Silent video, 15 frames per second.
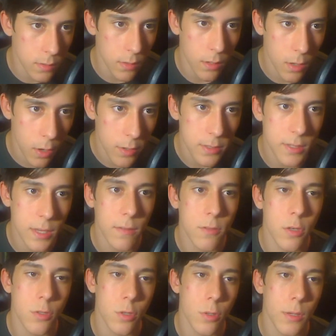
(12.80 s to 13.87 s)
current state of
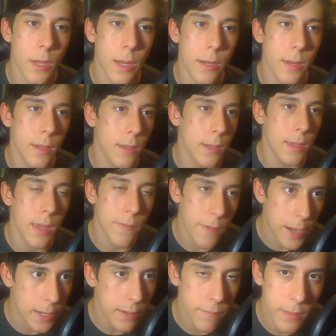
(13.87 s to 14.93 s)
JOJOLION. If
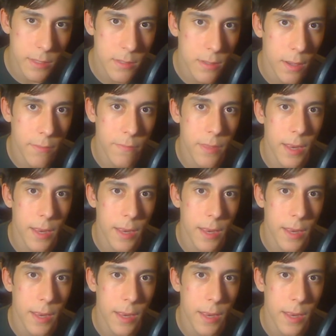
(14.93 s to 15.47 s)
any of the stuff